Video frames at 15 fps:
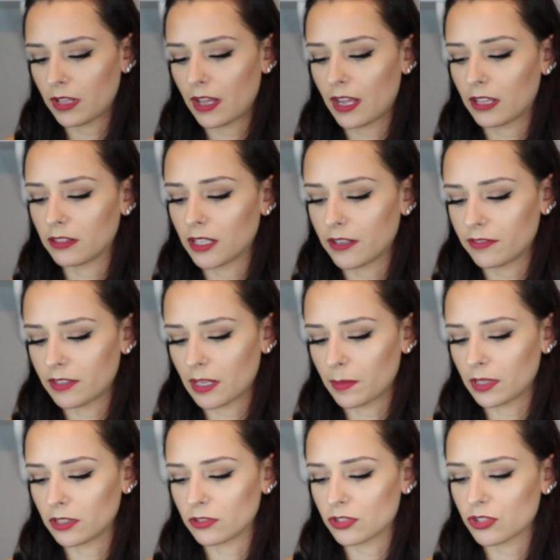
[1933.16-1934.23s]
I love them,
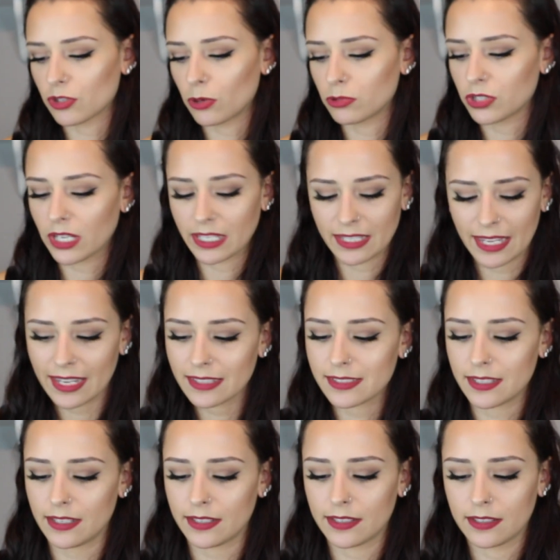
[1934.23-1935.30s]
and they're so
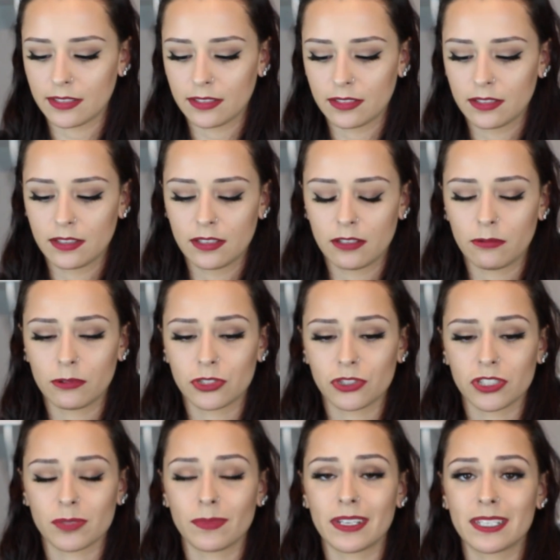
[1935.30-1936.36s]
gigantic, which
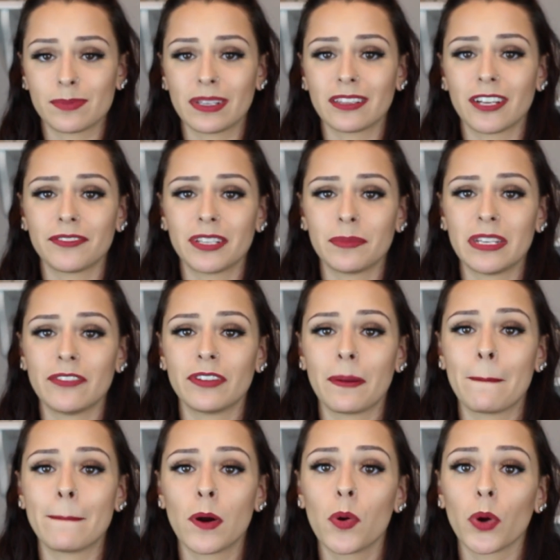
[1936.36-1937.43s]
just makes me love them even
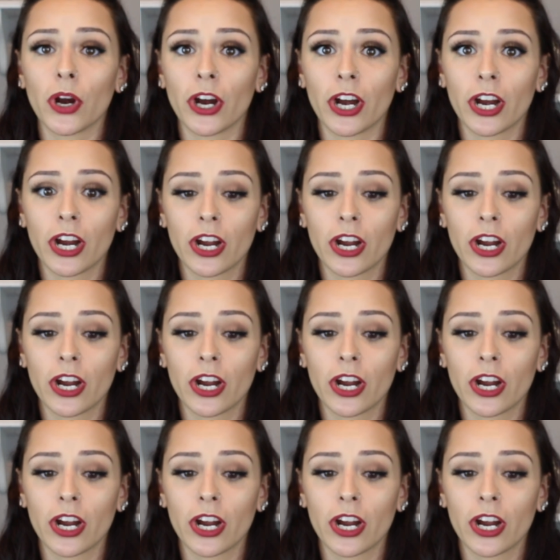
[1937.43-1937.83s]
more.